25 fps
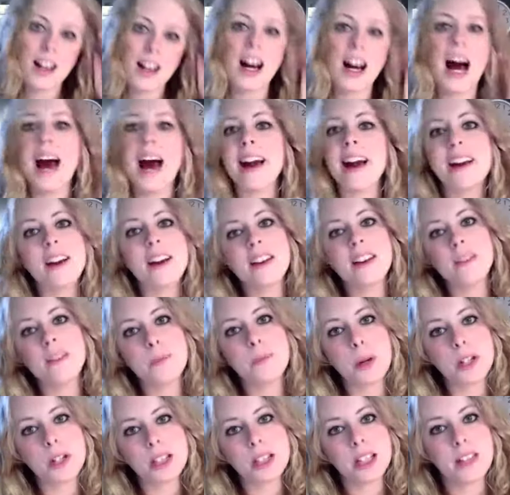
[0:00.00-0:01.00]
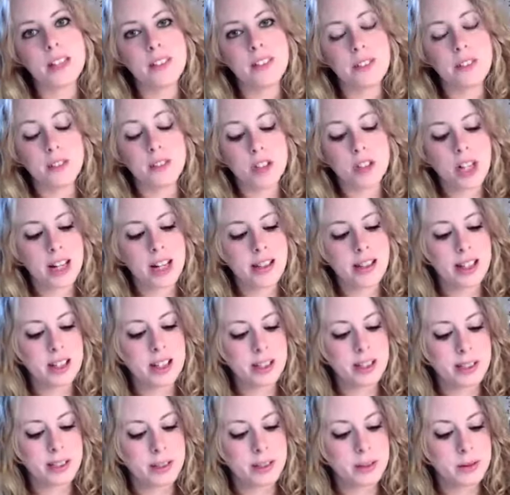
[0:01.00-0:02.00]
I personally have never tried
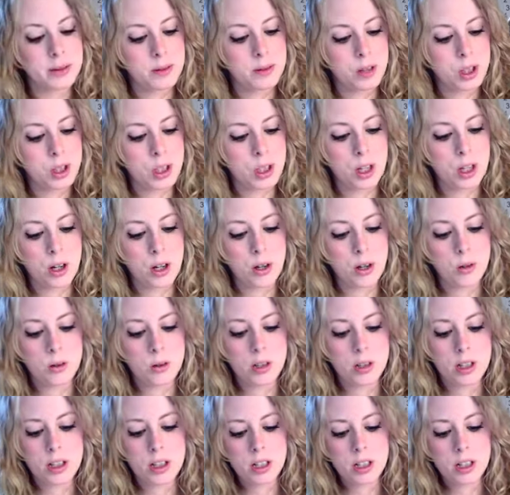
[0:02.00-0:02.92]
this, so